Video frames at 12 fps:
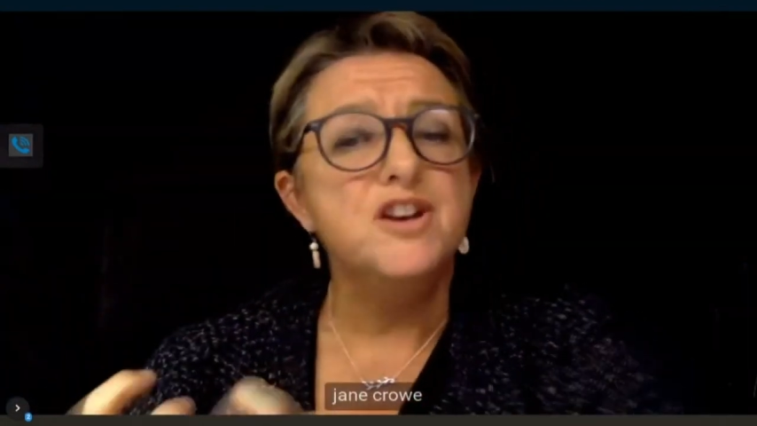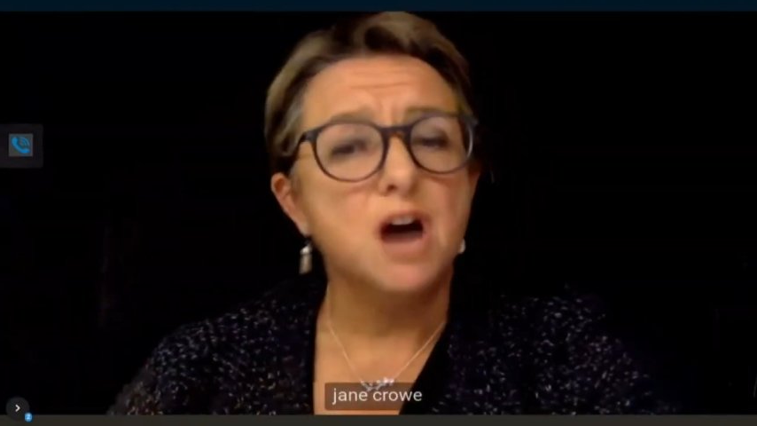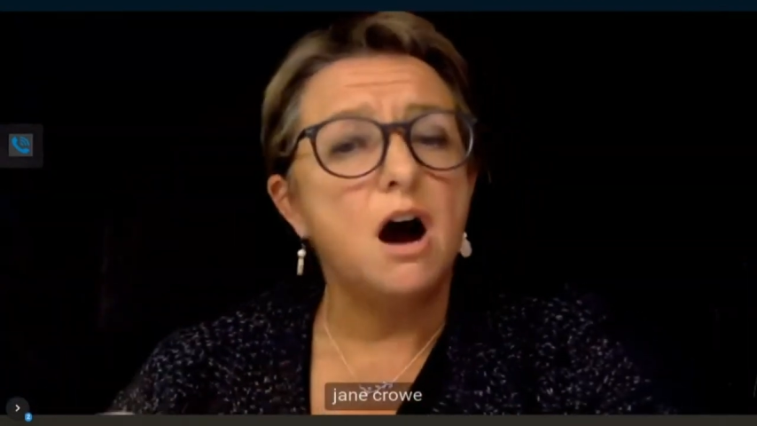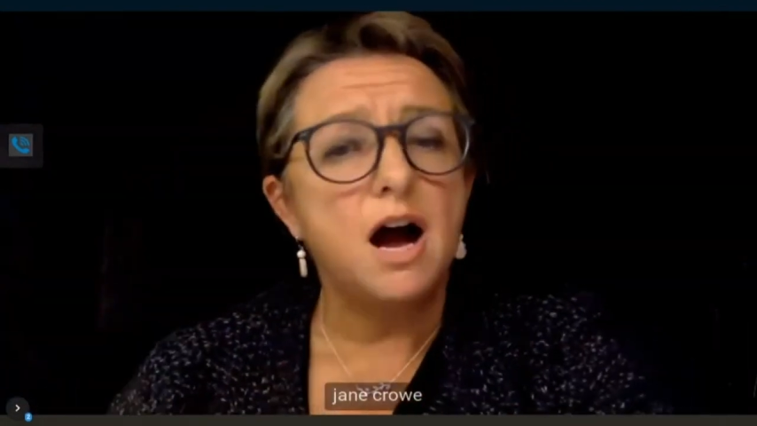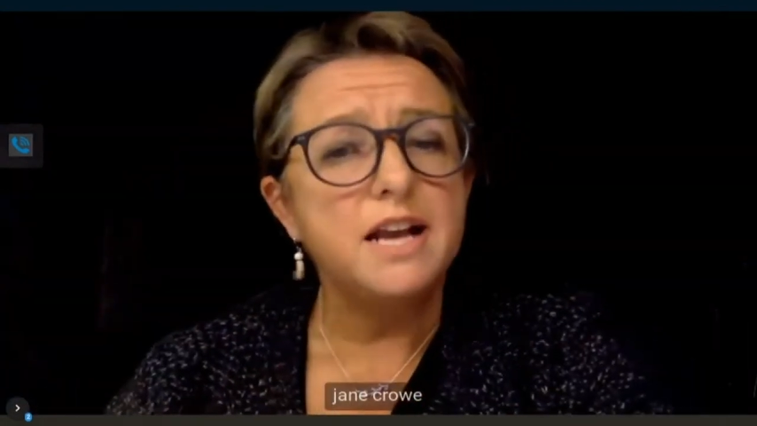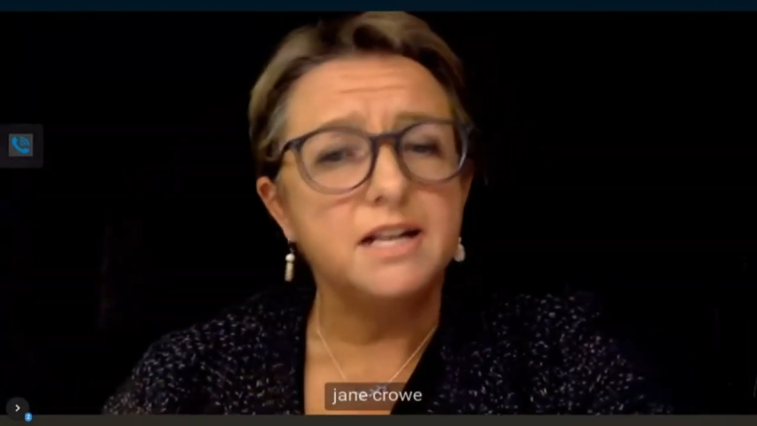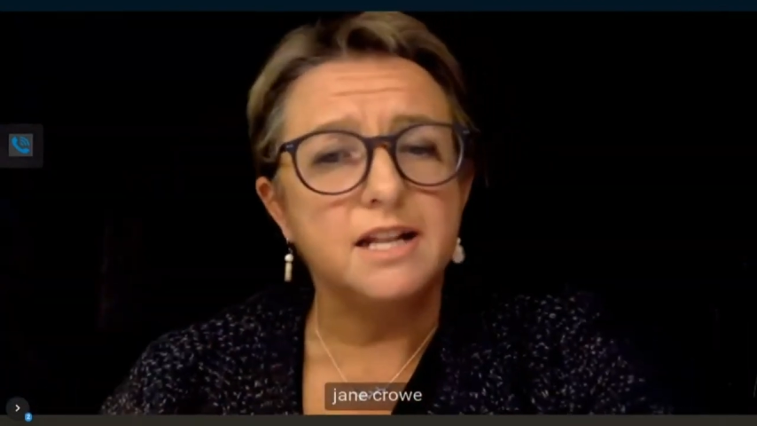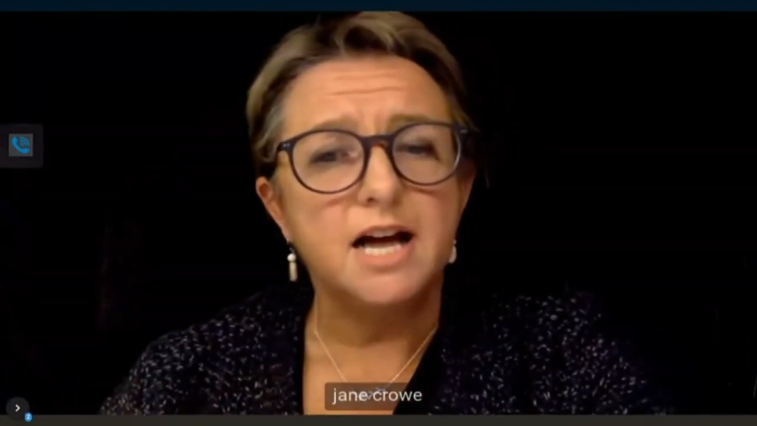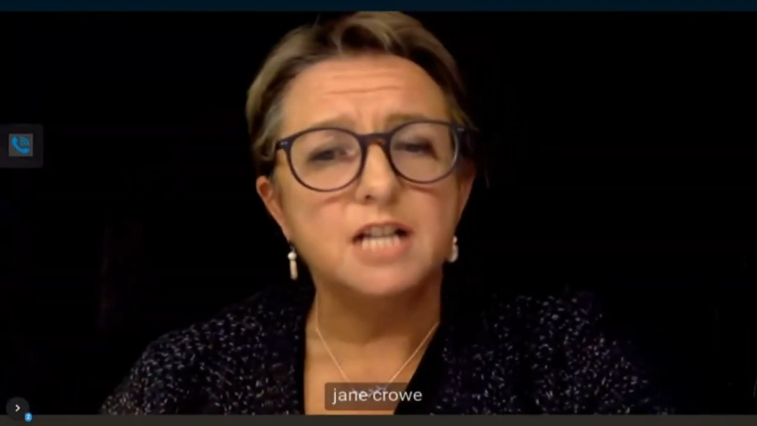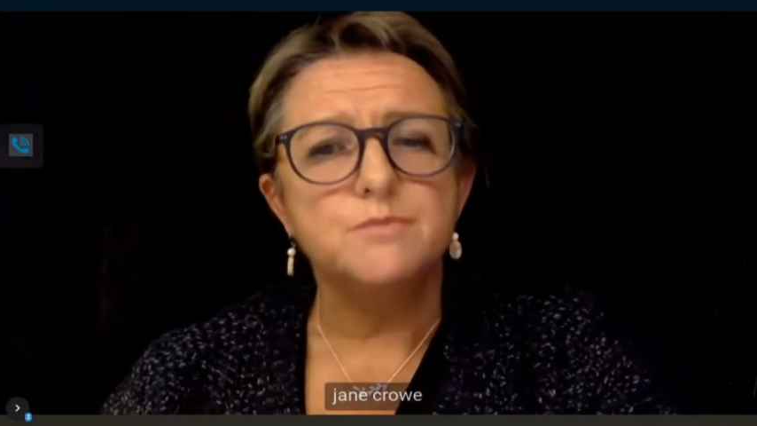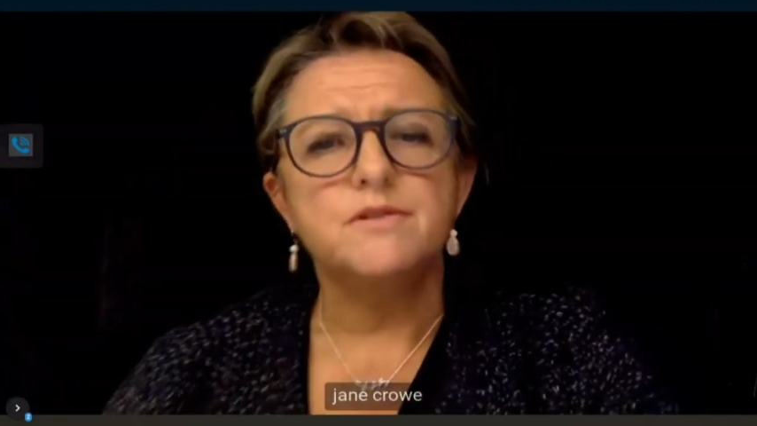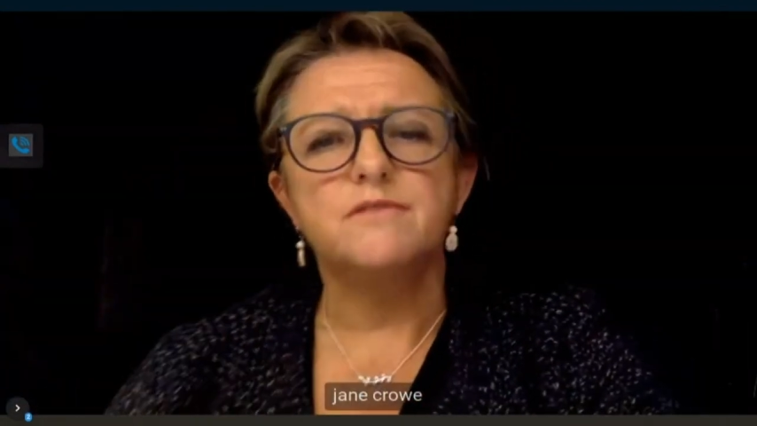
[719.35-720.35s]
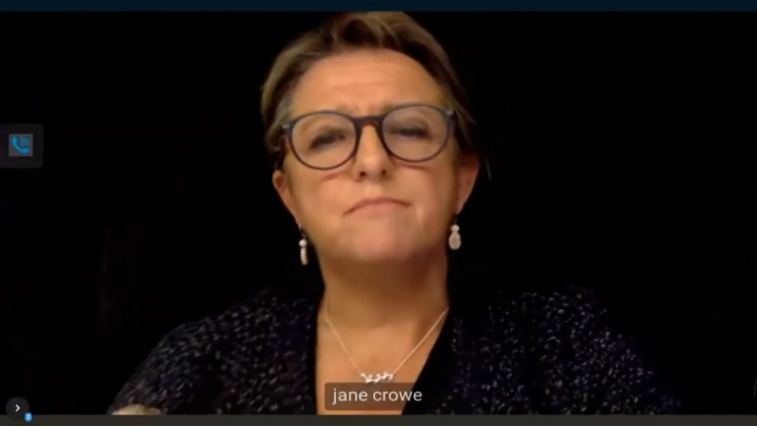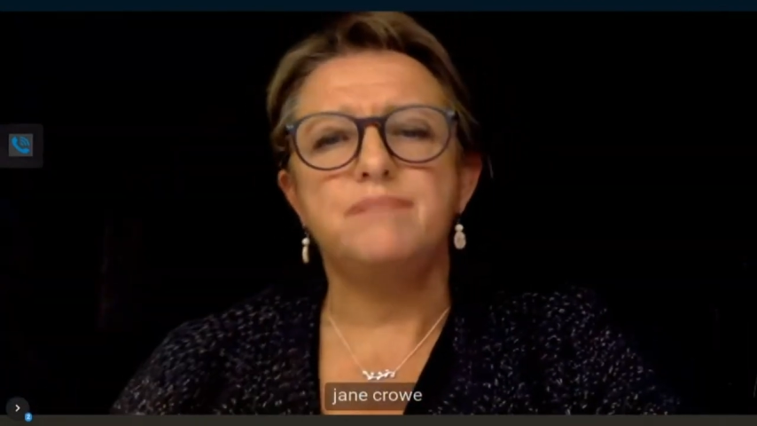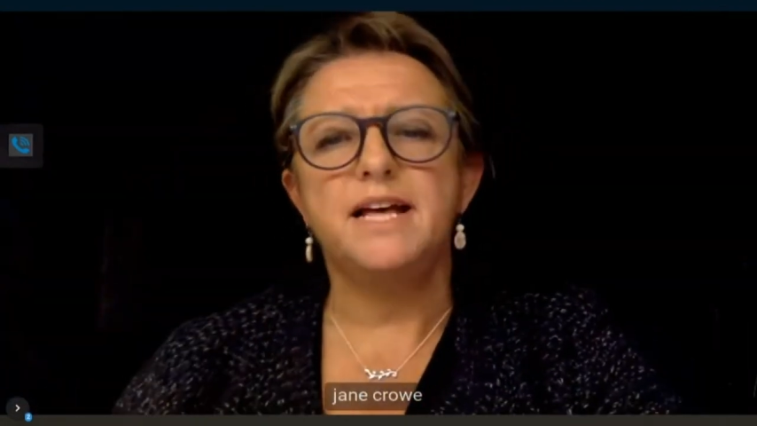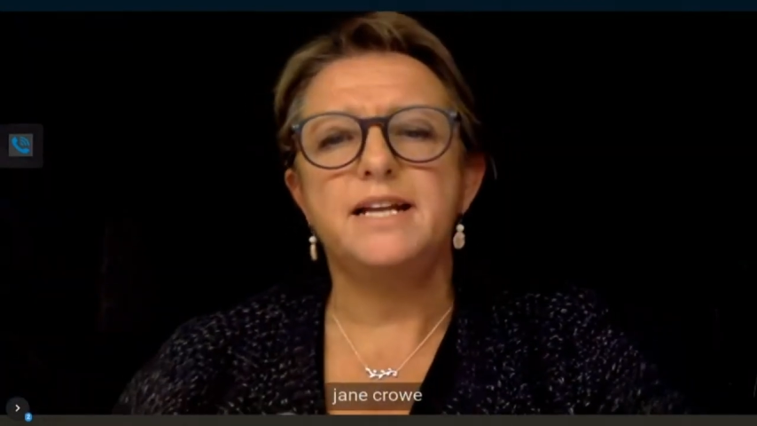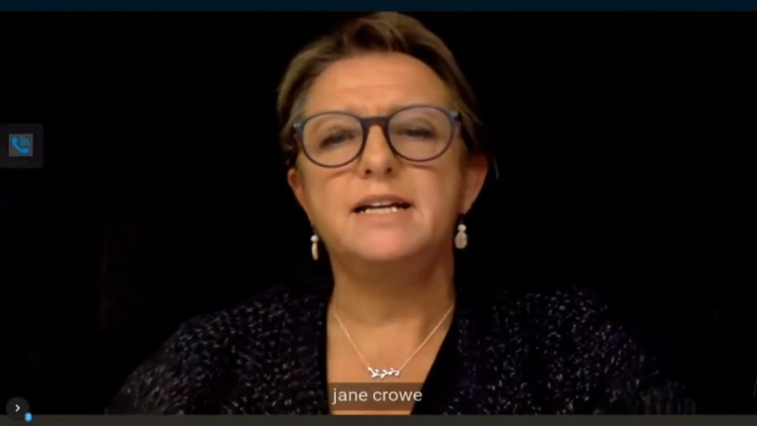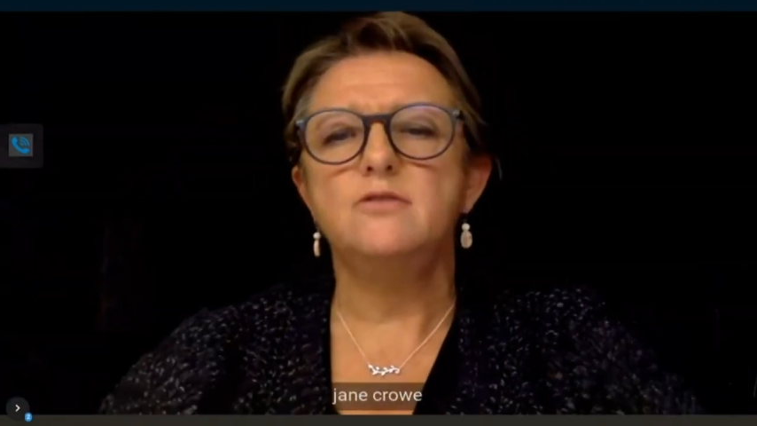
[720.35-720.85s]
benign enlargement of the
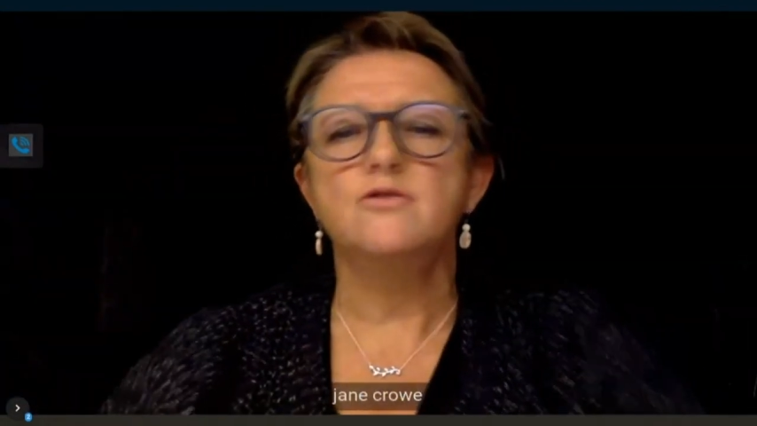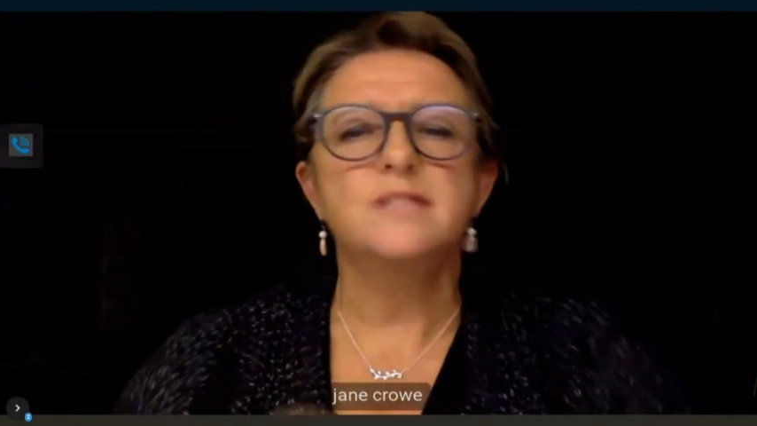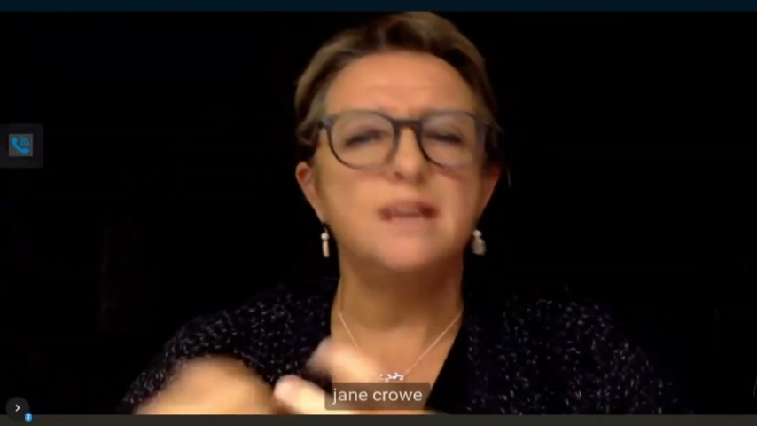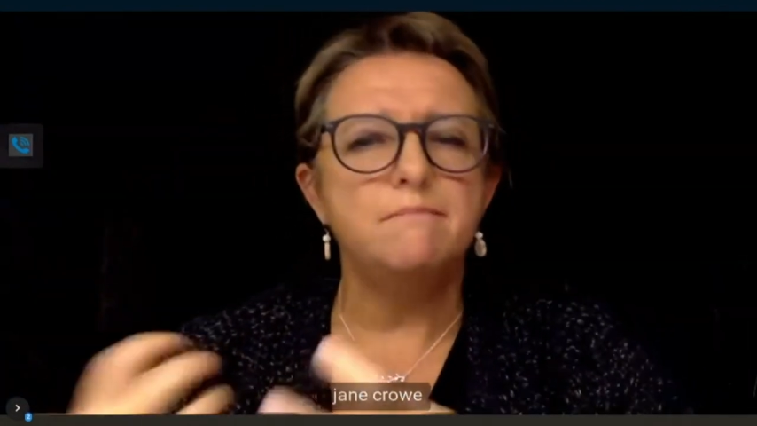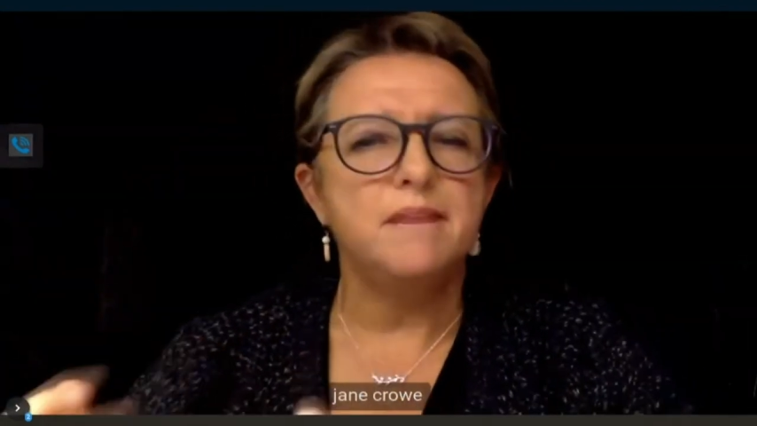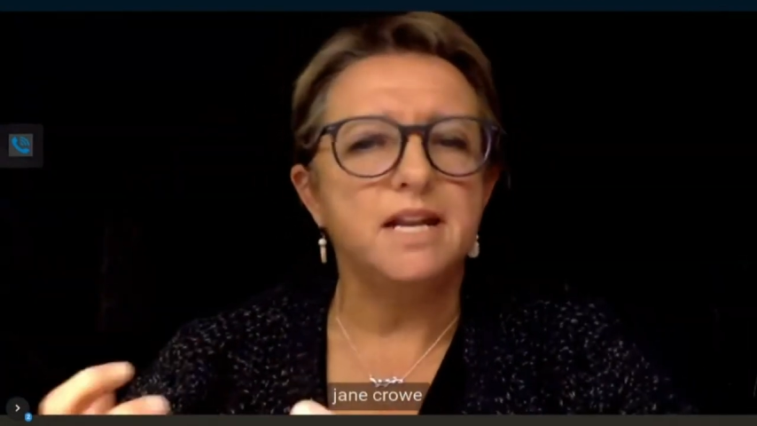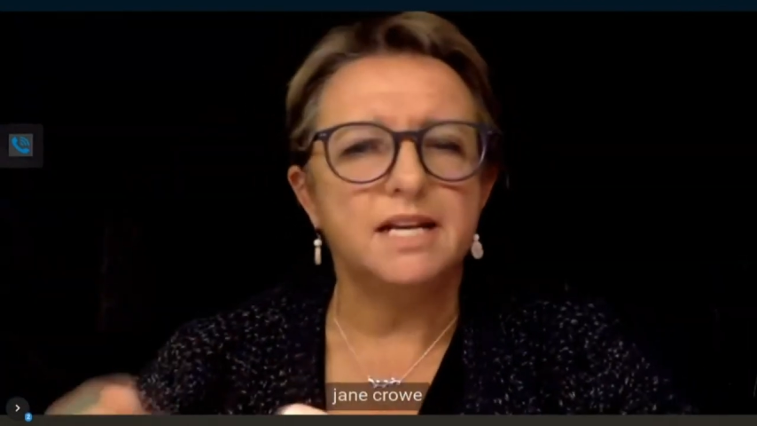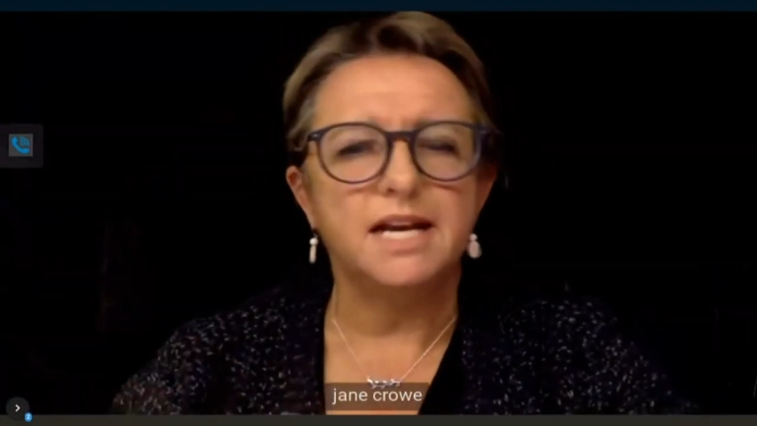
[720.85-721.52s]
bladder or some